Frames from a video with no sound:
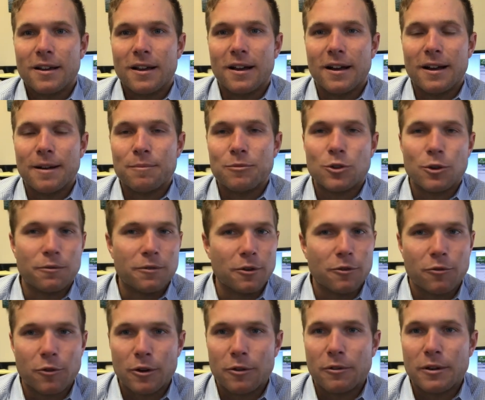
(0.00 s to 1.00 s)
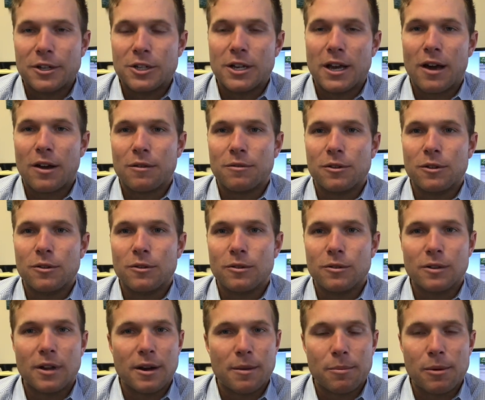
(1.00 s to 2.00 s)
Um, so feel free to reach out if
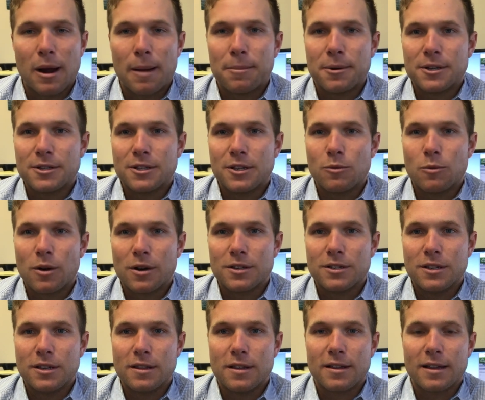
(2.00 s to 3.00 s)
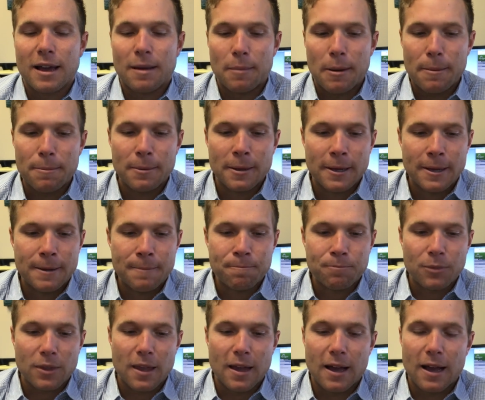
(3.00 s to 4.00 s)
you any properties that you want to see that come up.
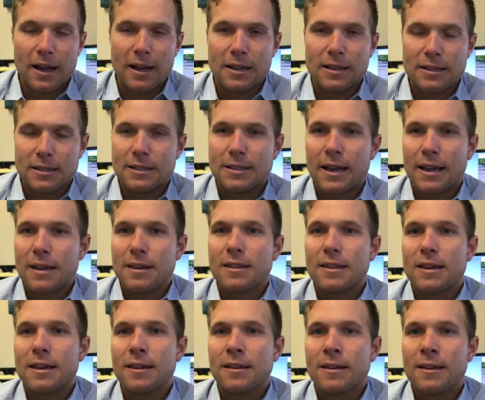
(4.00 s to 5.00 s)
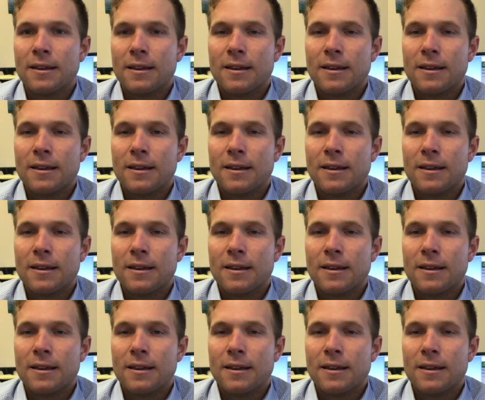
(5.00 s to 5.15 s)
Uh, second thing